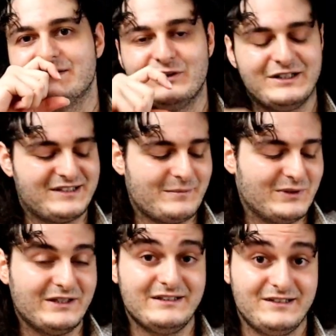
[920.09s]
For
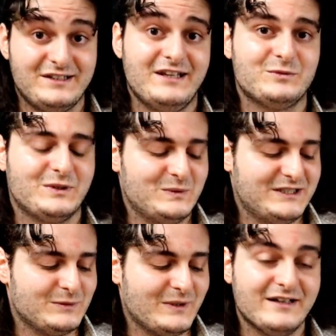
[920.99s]
example, in this case what we
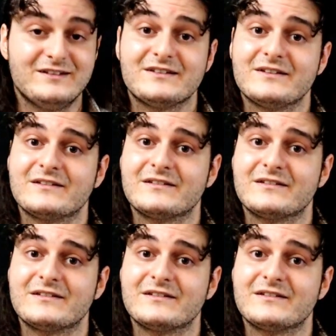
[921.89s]
did was